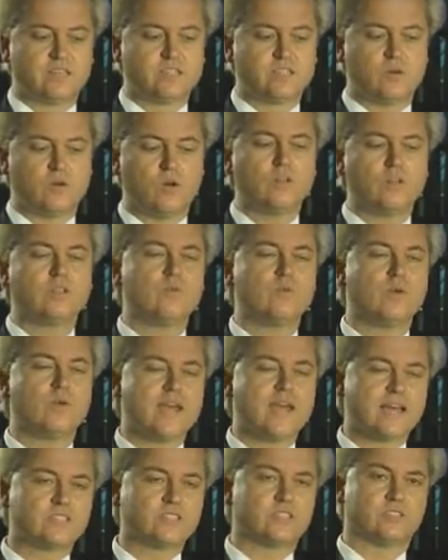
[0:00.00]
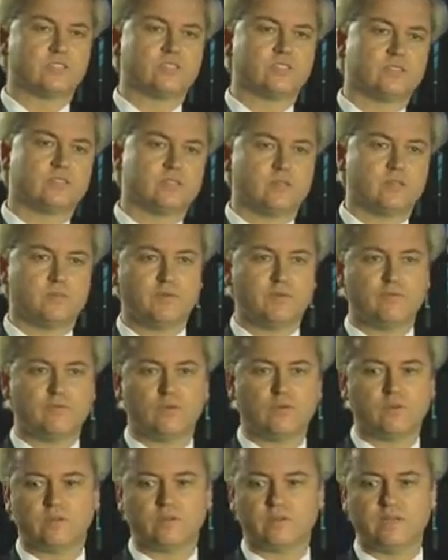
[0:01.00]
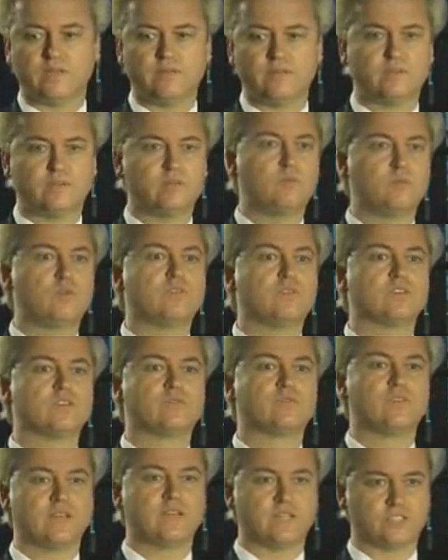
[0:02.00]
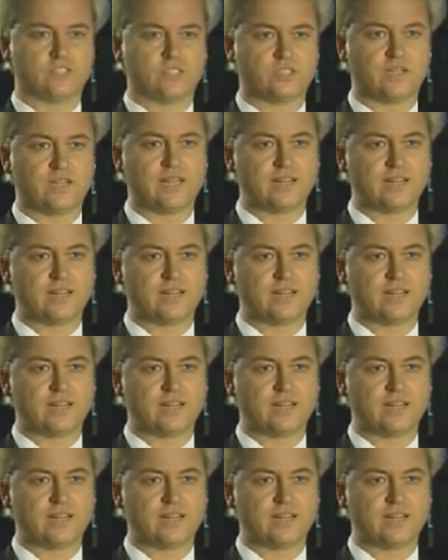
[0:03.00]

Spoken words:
So all the reactions before even the movie is finished,